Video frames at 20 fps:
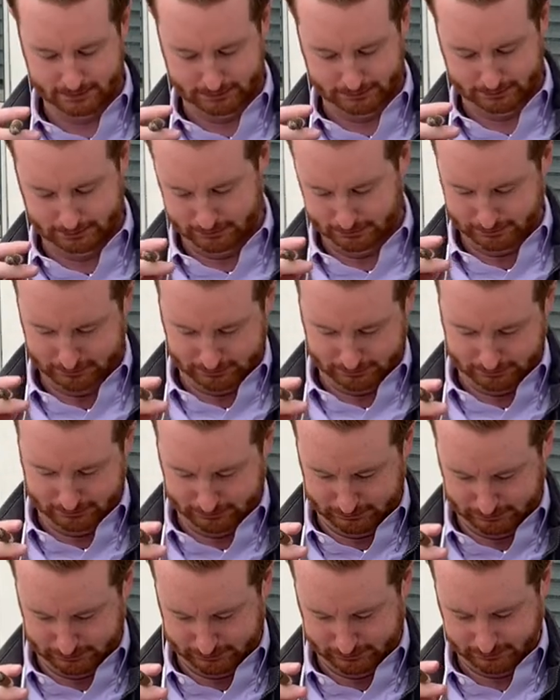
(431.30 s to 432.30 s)

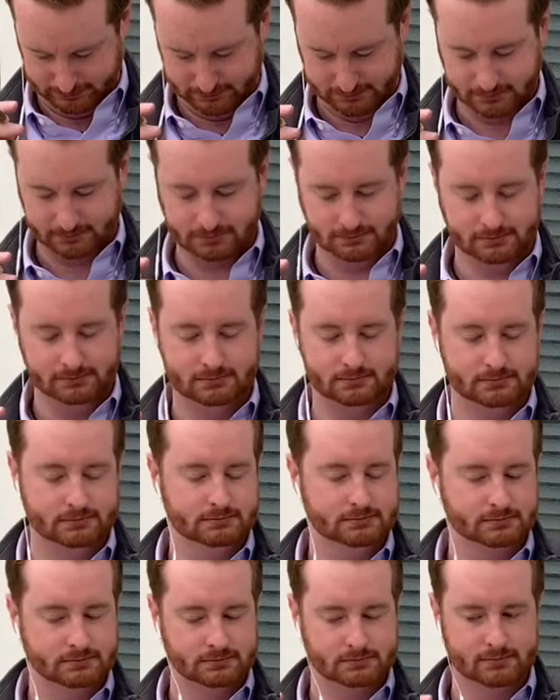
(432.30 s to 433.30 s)

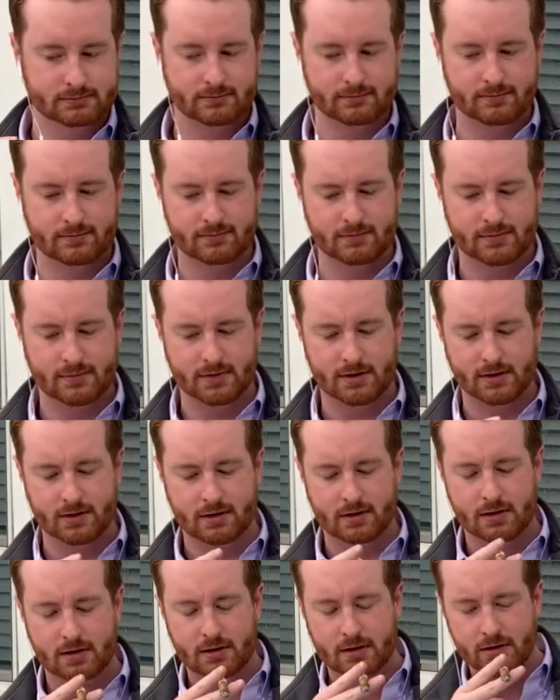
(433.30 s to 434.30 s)

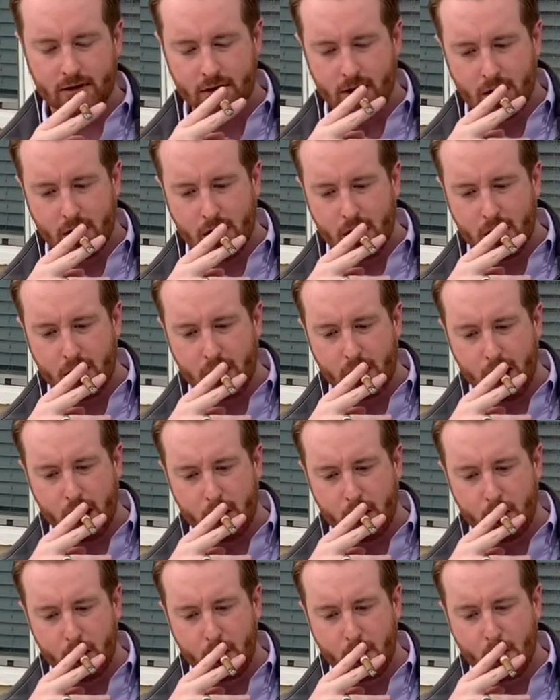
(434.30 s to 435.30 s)

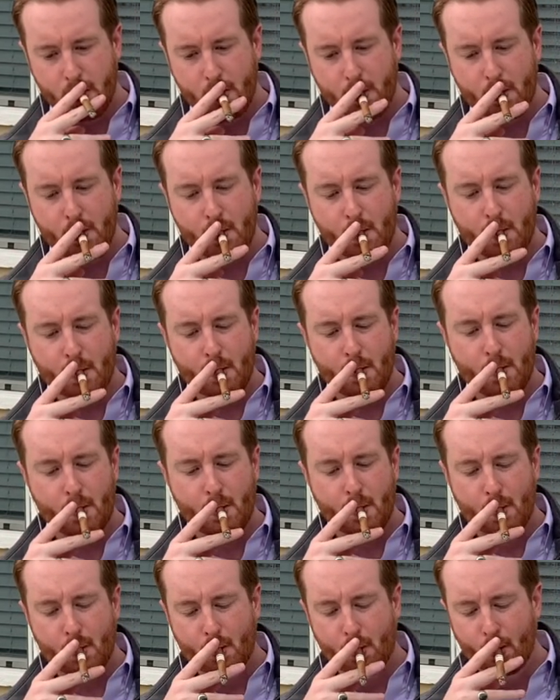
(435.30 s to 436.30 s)

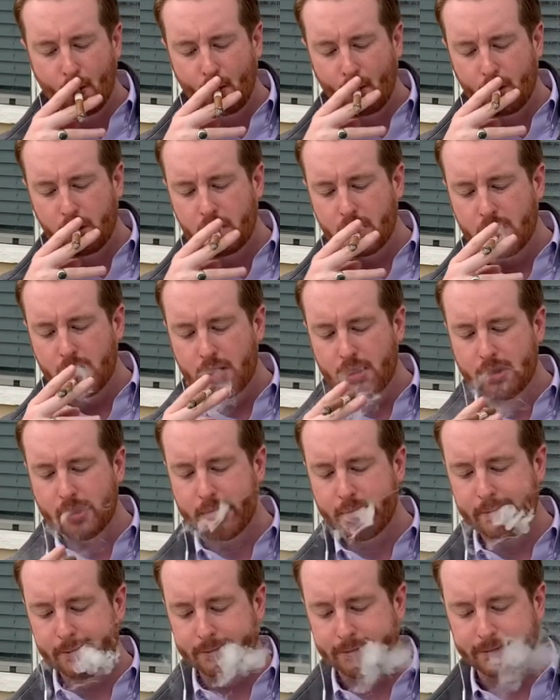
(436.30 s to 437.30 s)

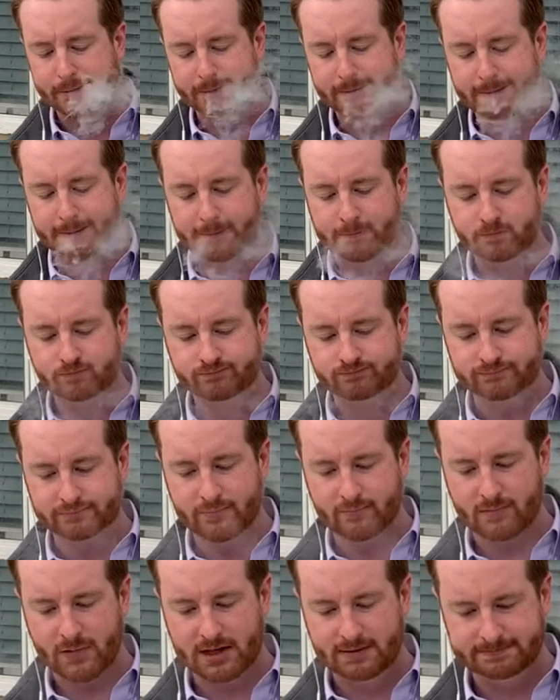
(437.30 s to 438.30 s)

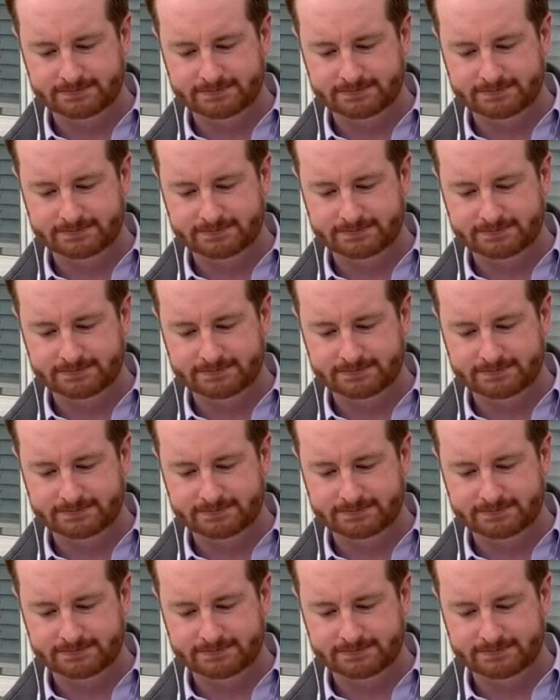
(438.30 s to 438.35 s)
[no speech]